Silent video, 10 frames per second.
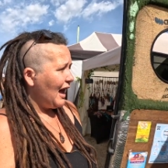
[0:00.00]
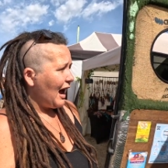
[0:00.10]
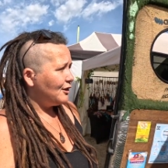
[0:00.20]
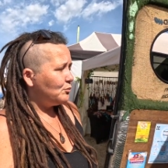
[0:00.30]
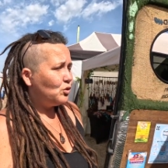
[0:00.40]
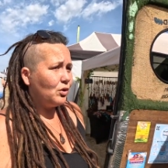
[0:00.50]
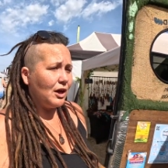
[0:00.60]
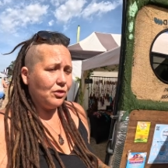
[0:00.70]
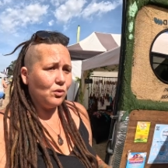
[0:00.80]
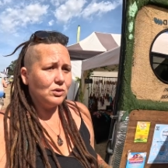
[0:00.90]
And the more I
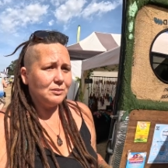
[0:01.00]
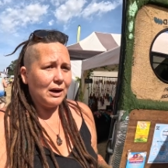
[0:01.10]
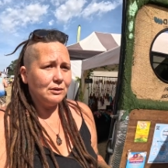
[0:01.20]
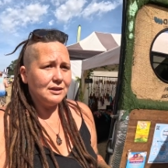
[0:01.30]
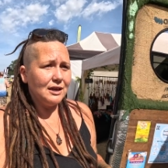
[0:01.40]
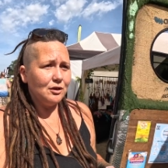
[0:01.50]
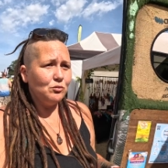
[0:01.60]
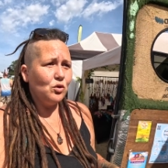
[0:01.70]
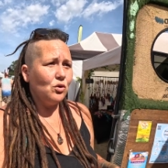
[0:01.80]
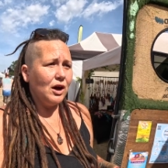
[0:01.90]
thought about it, the
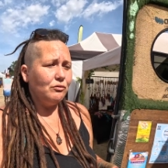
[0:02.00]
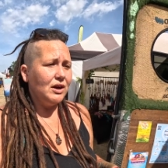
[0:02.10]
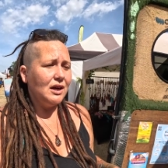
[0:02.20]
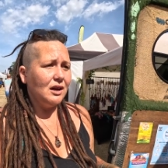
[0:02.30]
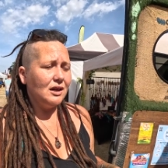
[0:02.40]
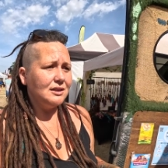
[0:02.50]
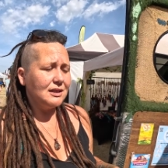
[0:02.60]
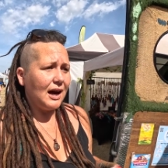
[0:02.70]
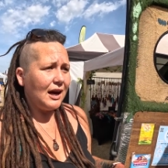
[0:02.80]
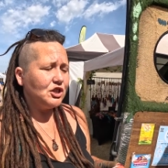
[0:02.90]
more I realised
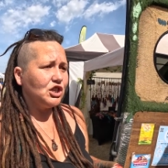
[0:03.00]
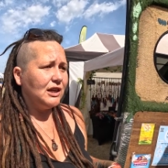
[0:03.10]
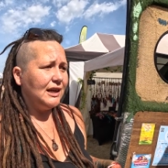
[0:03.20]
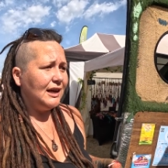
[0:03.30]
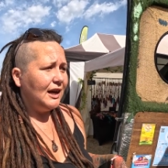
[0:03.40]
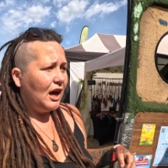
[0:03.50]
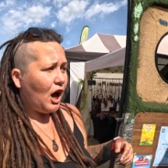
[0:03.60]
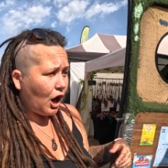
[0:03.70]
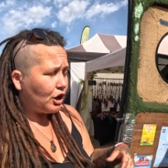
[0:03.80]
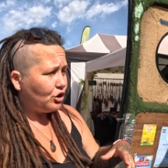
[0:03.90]
that actually
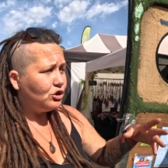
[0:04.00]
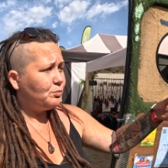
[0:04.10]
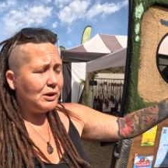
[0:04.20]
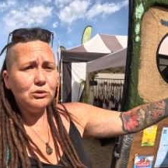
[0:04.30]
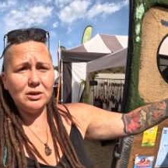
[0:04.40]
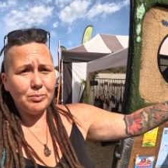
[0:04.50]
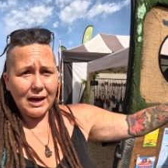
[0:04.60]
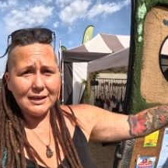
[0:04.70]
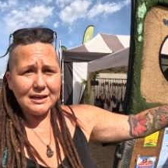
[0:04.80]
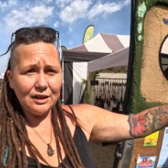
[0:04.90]
I could build the
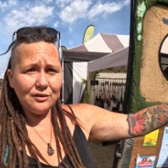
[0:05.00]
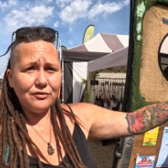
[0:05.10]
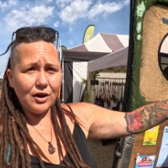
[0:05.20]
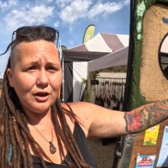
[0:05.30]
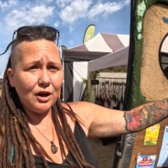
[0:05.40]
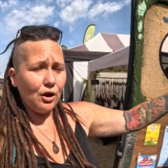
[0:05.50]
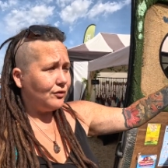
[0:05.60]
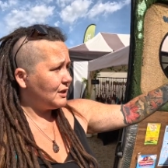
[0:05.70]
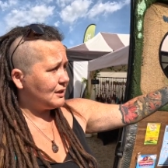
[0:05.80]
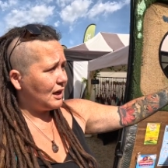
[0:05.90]
bed at the front over
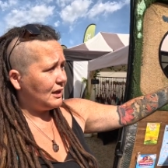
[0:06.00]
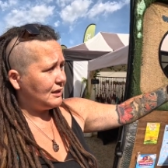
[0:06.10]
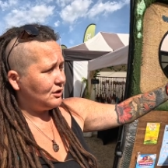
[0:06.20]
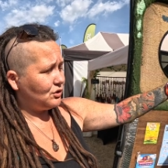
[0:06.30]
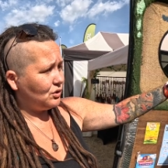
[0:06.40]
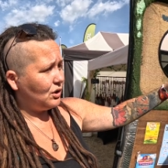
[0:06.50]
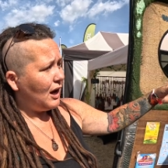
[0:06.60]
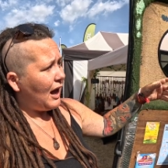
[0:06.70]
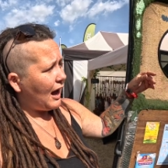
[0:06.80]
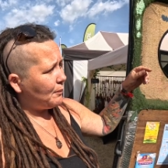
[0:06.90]
the sliding door,
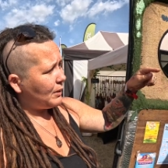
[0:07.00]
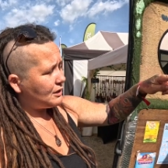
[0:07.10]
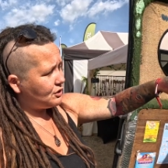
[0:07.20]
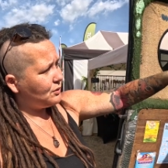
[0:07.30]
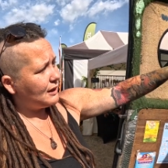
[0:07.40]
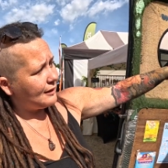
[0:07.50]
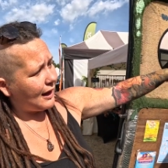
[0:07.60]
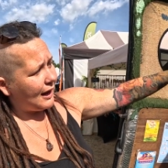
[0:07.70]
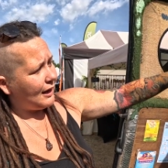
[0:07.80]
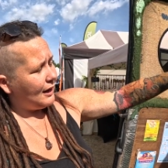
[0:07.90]
and by doing
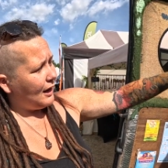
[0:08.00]
that,